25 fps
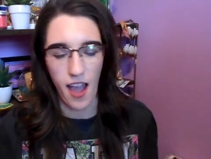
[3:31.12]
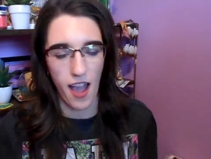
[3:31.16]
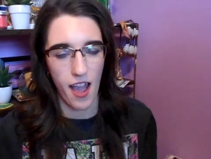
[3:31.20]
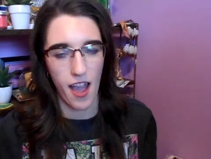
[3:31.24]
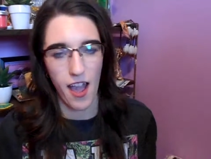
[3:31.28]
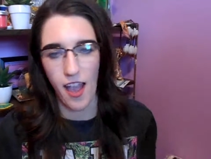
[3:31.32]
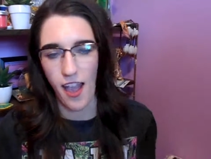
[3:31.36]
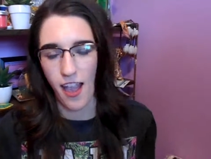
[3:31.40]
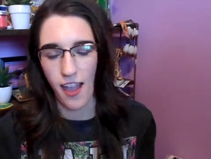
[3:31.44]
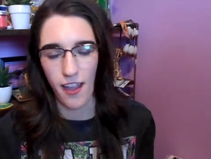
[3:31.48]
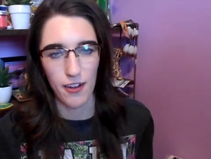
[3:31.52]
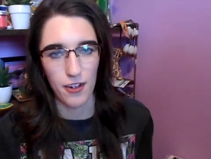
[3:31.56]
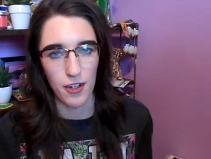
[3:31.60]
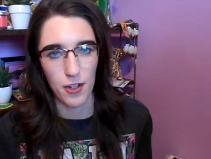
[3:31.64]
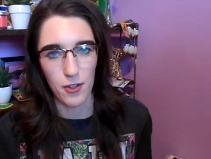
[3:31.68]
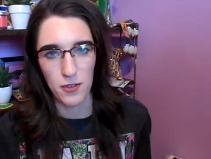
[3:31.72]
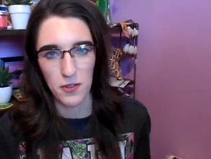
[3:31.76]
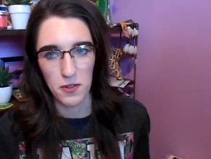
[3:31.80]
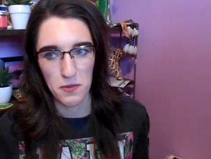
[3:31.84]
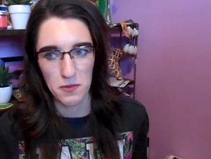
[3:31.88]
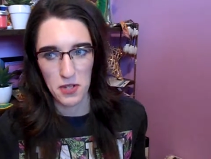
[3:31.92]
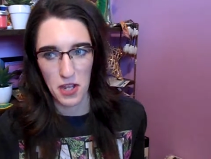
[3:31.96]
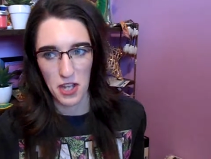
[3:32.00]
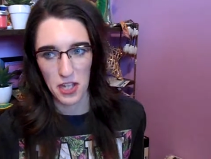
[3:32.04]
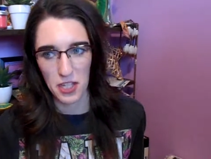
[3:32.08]
I don't know what
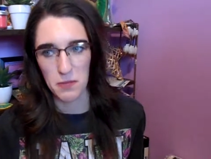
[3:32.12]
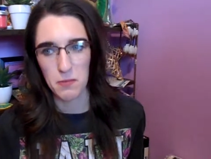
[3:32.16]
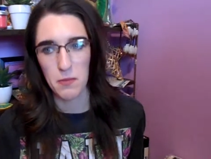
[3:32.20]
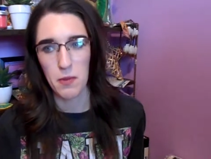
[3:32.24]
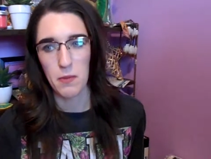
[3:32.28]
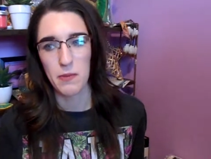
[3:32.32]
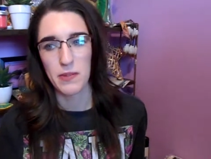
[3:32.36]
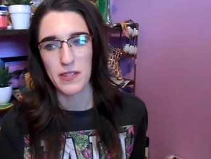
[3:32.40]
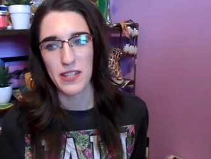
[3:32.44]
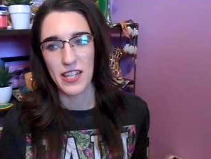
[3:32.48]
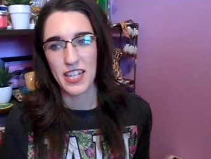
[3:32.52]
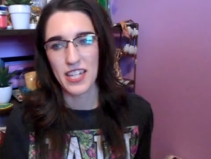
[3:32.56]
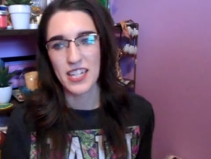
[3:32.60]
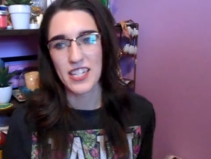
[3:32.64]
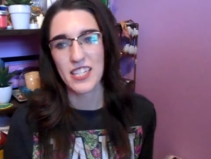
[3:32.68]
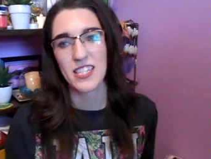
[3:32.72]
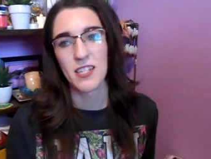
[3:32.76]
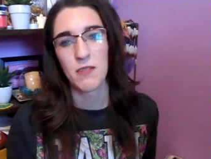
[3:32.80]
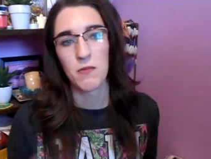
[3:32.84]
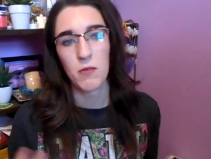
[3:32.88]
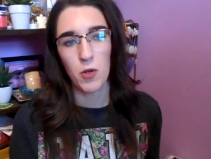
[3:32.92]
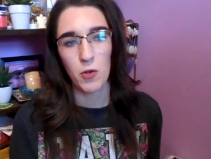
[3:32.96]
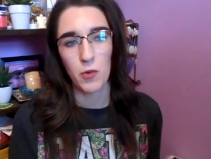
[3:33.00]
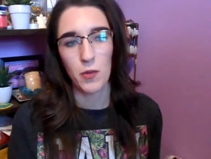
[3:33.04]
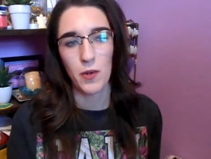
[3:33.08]
I'm talking about, but like
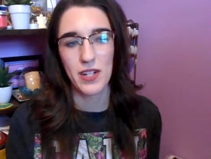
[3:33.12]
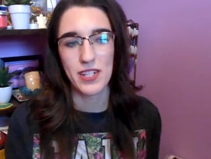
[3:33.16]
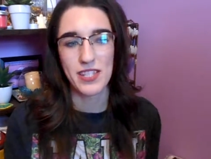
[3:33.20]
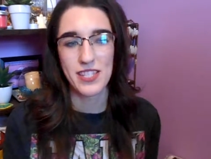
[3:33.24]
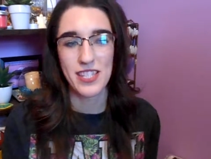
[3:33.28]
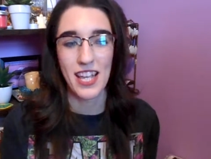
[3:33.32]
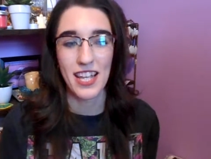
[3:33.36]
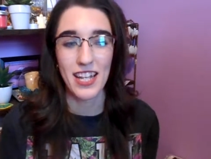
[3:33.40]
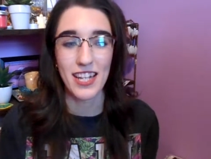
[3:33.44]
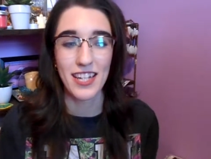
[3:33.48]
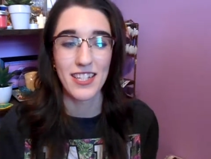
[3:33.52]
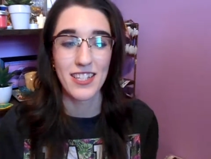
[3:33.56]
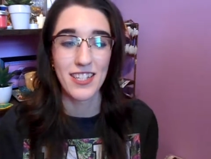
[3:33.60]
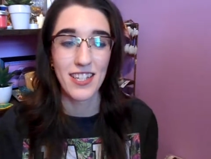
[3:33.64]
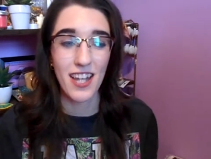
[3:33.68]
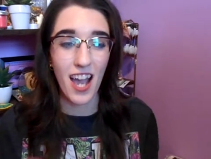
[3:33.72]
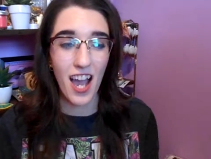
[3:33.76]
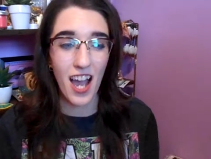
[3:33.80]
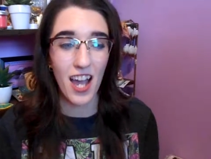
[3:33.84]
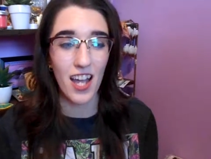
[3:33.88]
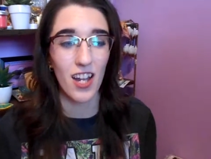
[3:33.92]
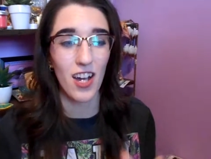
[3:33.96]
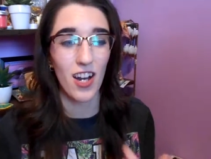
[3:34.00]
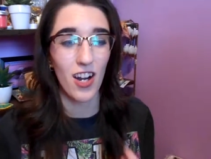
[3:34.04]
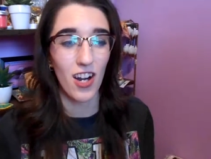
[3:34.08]
somewhere where it's like
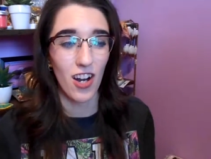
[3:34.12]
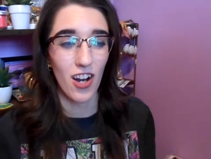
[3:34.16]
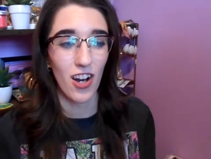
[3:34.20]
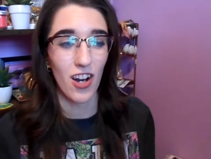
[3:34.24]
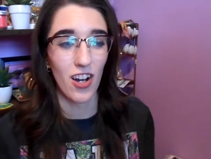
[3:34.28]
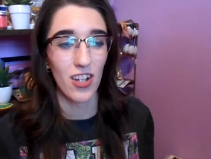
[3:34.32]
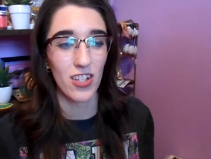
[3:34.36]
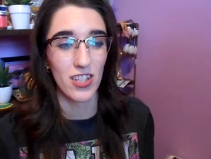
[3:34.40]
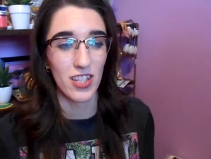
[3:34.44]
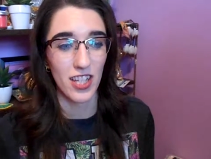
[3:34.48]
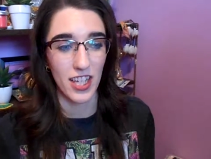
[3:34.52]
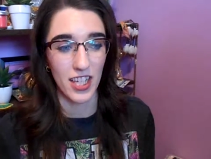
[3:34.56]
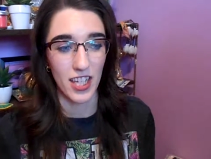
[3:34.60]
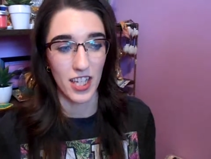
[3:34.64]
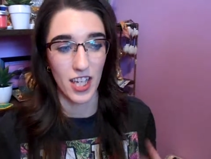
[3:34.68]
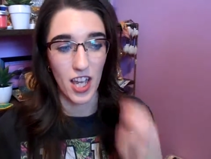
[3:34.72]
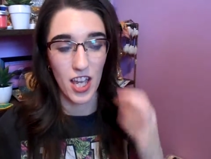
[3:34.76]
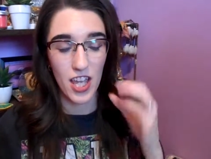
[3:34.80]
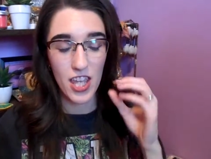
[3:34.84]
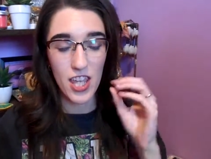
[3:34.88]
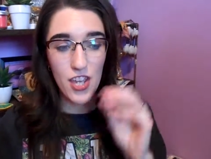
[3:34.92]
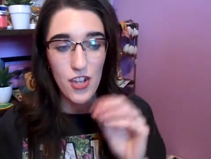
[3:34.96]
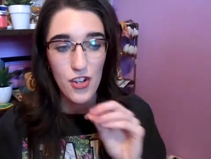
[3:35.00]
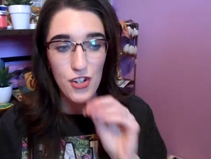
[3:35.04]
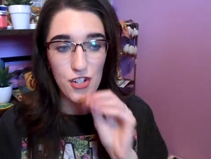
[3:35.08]
not all like,
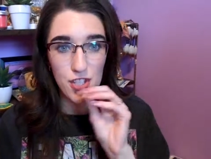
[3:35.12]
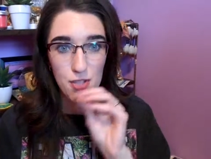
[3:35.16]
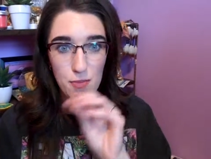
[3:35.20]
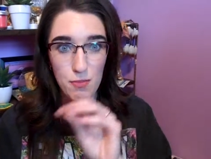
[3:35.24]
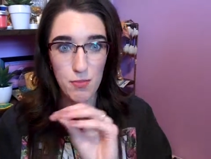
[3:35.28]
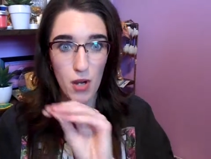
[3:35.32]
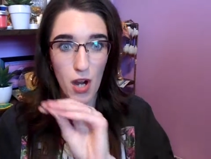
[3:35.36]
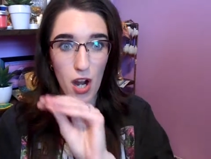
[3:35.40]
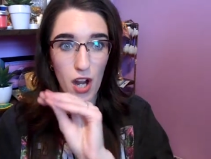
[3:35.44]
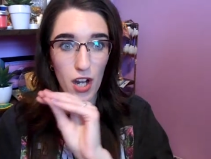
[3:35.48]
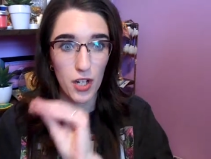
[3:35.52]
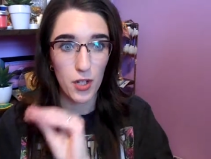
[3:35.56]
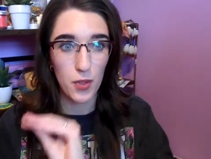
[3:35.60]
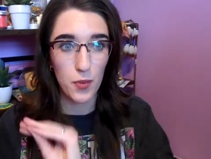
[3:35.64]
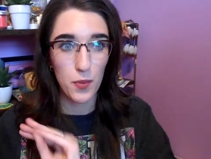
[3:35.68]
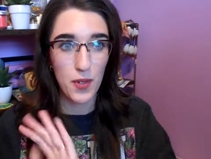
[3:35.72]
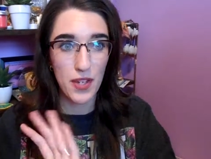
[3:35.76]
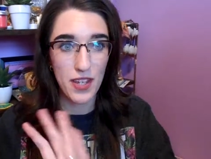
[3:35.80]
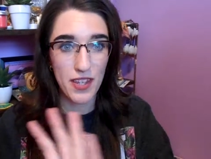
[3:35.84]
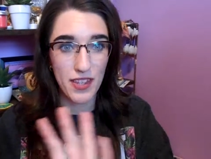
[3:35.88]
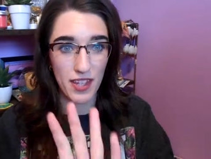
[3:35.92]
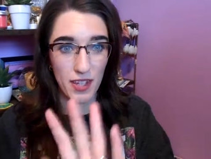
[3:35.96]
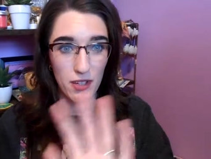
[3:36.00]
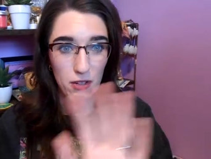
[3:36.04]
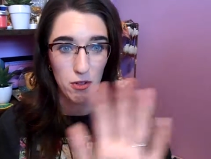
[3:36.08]
here's the product we
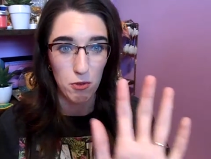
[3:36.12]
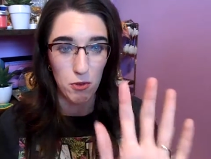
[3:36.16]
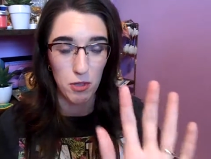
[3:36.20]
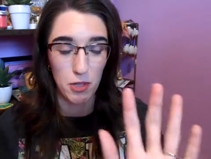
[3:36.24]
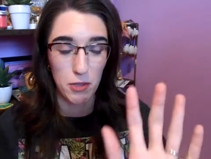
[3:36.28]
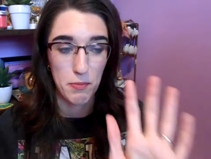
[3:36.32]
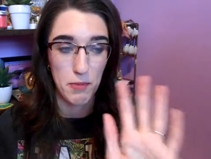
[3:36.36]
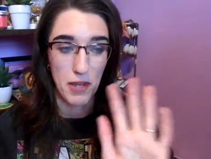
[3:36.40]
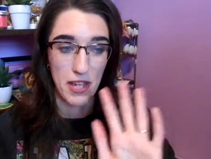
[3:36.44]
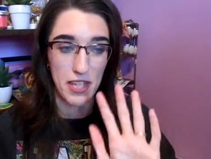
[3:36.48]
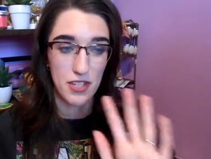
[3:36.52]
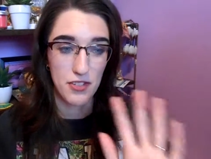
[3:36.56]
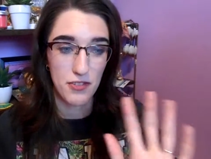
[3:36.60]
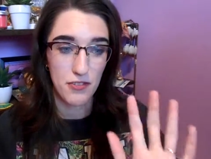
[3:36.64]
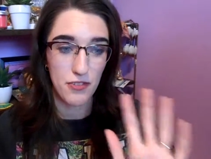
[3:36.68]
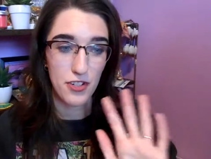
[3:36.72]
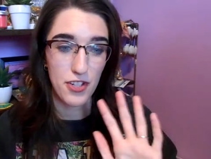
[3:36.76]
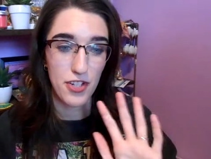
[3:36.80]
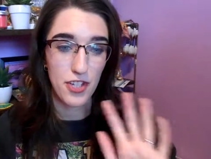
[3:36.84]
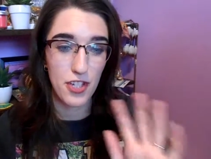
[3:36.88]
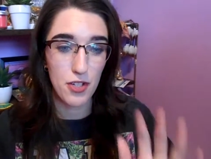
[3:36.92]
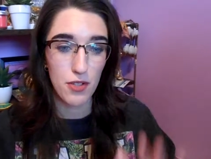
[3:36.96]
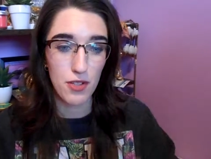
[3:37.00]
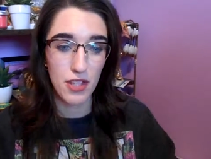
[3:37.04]
think will work best for you.